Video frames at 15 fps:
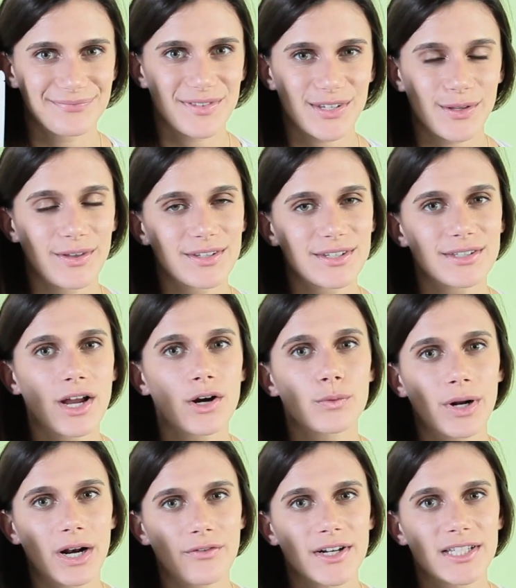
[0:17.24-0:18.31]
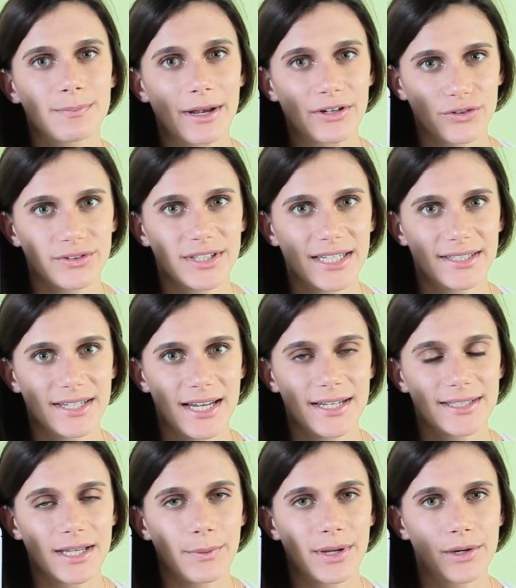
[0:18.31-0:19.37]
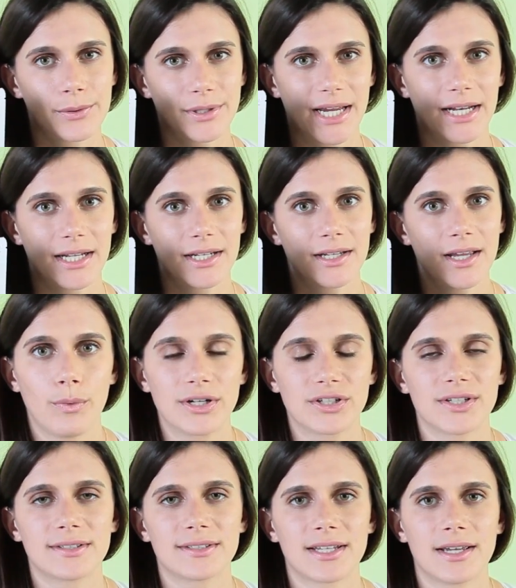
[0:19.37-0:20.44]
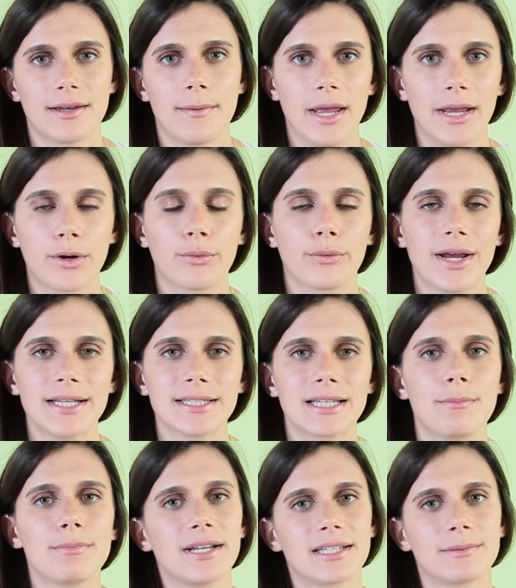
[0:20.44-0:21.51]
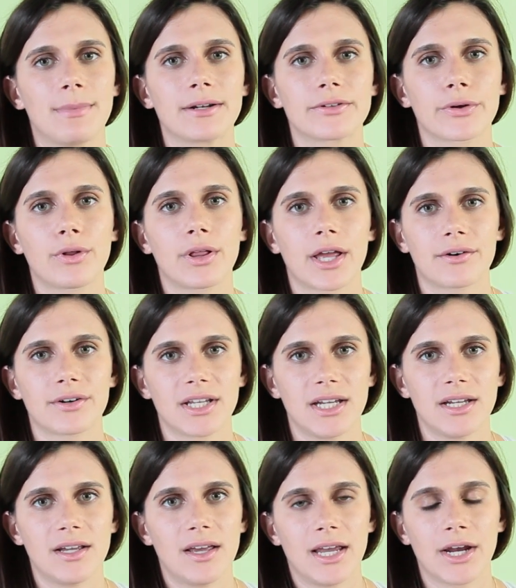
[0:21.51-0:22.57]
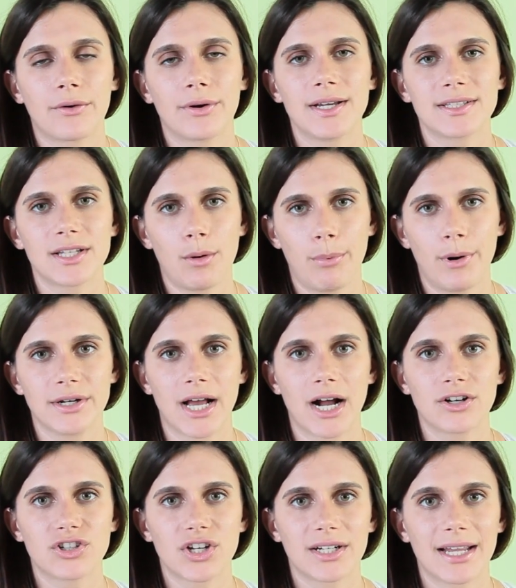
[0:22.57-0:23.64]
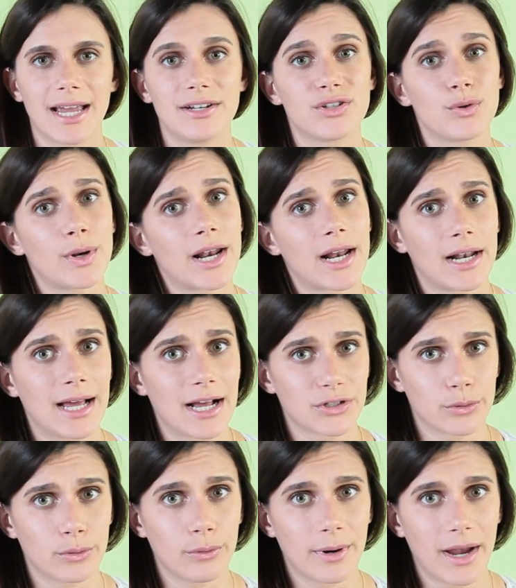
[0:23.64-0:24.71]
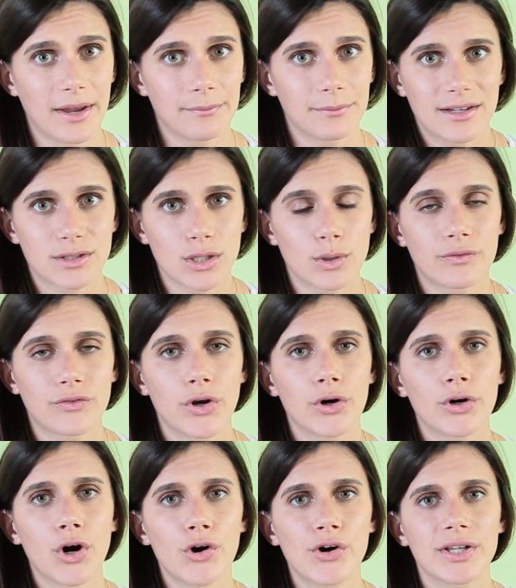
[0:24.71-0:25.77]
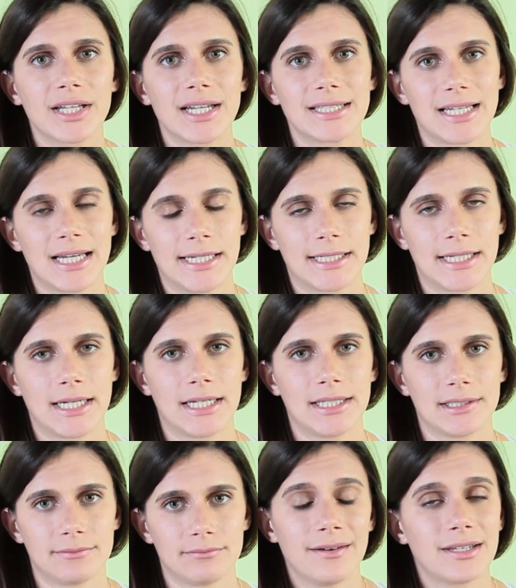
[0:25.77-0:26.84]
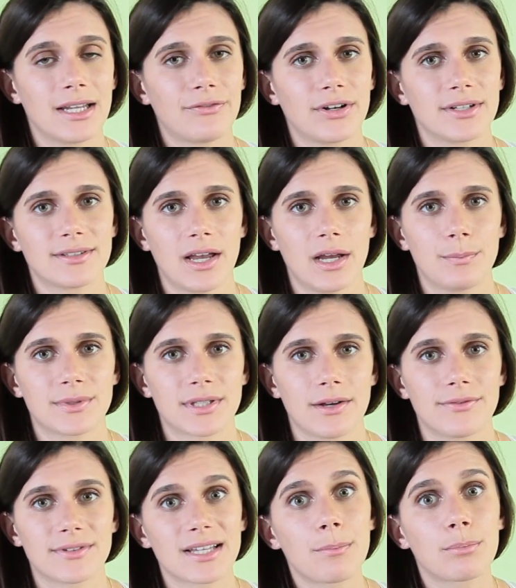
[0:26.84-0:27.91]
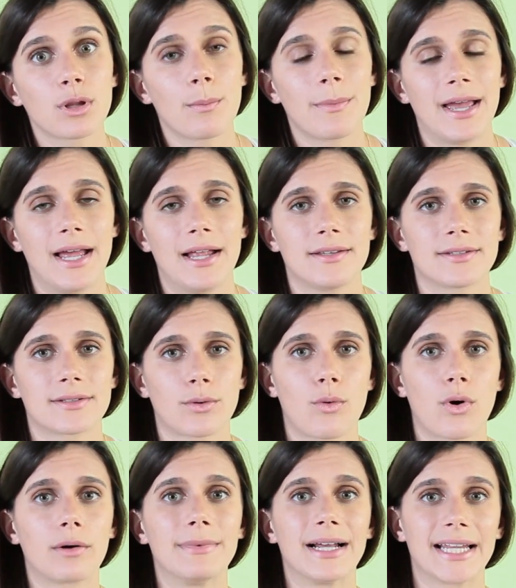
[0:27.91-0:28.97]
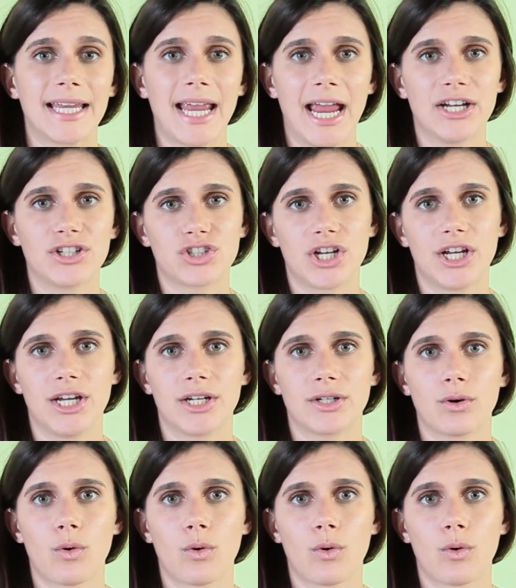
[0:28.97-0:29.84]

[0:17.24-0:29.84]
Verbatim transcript: So this is our one of our specialty teas that we created, which is to increase somebody's mental clarity, increase their production, and do it in a natural way. So if you're currently taking different types of supplements or medication